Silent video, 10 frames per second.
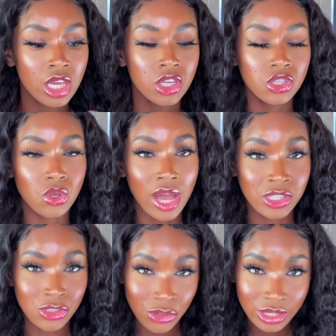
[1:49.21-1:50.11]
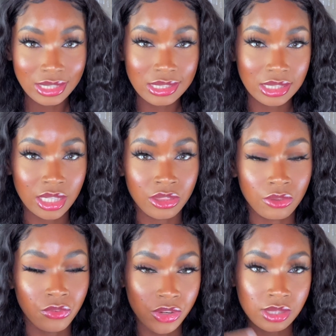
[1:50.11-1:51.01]
So as you're gonna see,
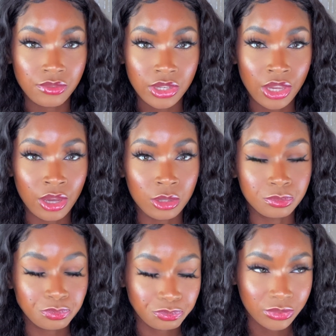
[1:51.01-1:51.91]
the first video